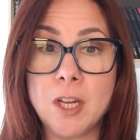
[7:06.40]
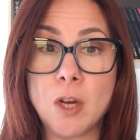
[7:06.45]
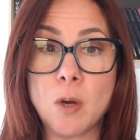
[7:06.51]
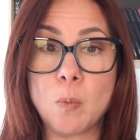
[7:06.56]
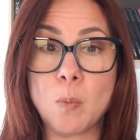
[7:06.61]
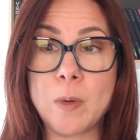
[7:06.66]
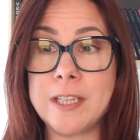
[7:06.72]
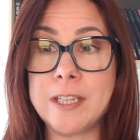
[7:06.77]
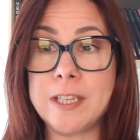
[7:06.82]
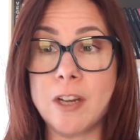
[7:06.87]

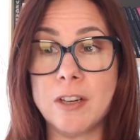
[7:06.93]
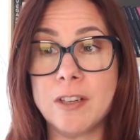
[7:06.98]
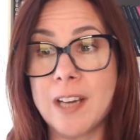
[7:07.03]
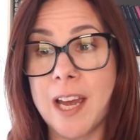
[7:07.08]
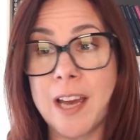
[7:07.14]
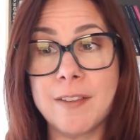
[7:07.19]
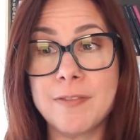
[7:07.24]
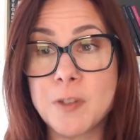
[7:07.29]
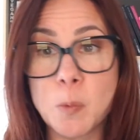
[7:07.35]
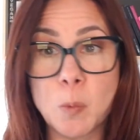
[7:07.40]
We don't
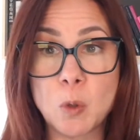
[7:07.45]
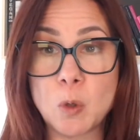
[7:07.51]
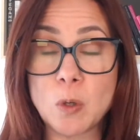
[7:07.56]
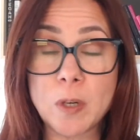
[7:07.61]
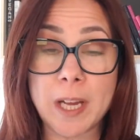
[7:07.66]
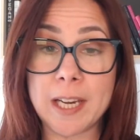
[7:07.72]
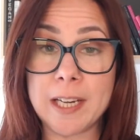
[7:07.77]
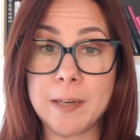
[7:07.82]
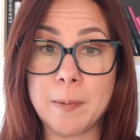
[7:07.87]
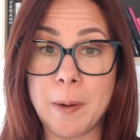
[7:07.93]
have to
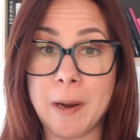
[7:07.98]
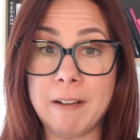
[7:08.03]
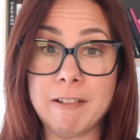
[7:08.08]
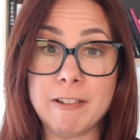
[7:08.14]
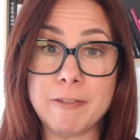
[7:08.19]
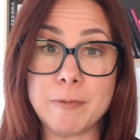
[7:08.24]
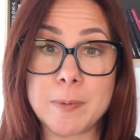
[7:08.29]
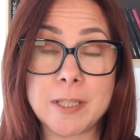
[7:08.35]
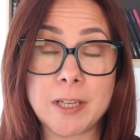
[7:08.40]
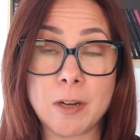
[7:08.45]
walk anywhere
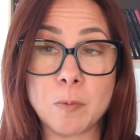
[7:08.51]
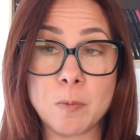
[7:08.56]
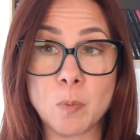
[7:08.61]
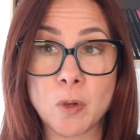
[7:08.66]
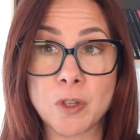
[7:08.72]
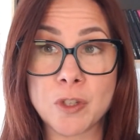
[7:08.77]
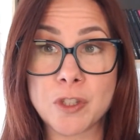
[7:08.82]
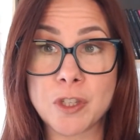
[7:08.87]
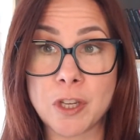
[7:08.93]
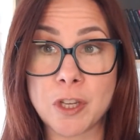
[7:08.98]
if we don't
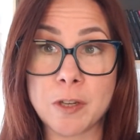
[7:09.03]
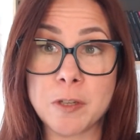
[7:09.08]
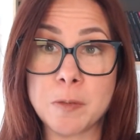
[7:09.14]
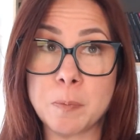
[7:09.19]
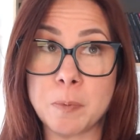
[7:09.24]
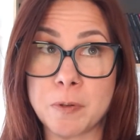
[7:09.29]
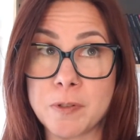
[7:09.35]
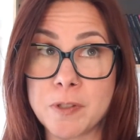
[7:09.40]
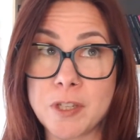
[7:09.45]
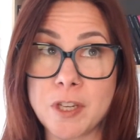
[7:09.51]
want to,
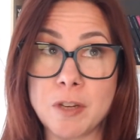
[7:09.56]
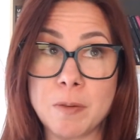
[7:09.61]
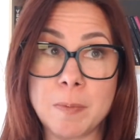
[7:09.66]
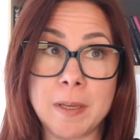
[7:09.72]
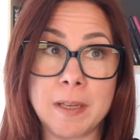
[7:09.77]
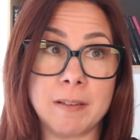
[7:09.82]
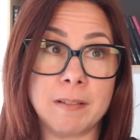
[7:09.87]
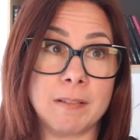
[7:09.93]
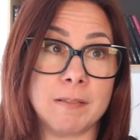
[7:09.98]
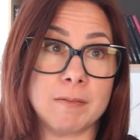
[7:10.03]

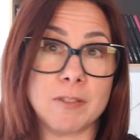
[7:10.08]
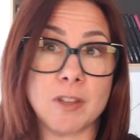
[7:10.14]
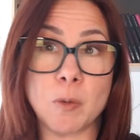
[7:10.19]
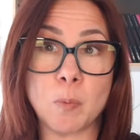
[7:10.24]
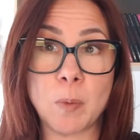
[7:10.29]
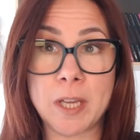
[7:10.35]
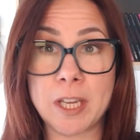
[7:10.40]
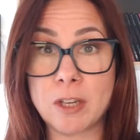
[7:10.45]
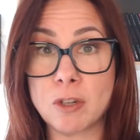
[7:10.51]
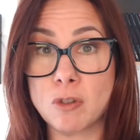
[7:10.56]
presuming that
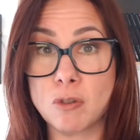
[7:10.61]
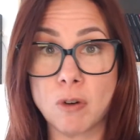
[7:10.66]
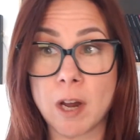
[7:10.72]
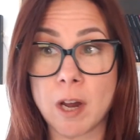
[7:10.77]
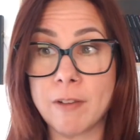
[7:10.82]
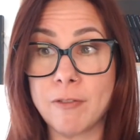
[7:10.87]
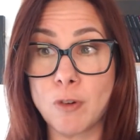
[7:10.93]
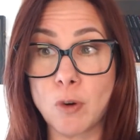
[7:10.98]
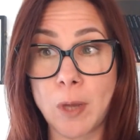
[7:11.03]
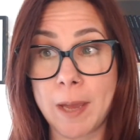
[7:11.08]
we can
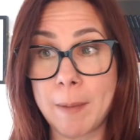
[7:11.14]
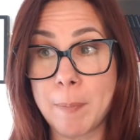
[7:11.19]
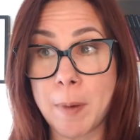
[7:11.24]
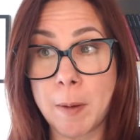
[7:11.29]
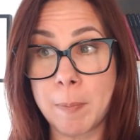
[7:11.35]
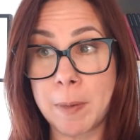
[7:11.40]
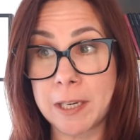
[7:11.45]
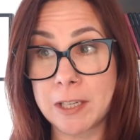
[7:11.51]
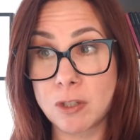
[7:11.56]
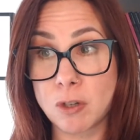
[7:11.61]
drive or get
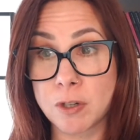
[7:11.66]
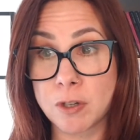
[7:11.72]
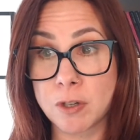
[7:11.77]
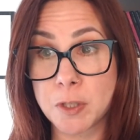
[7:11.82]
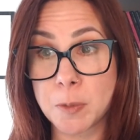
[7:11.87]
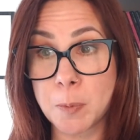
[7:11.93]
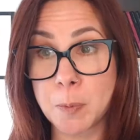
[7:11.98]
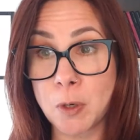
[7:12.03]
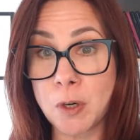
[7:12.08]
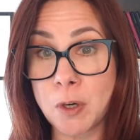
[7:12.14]
public
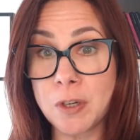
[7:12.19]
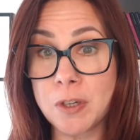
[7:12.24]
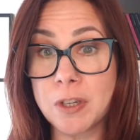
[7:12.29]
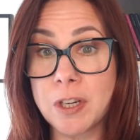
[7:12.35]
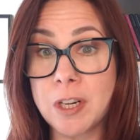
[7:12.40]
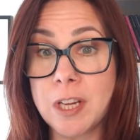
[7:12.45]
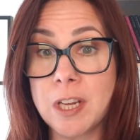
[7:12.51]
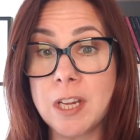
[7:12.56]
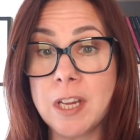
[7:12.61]
transport.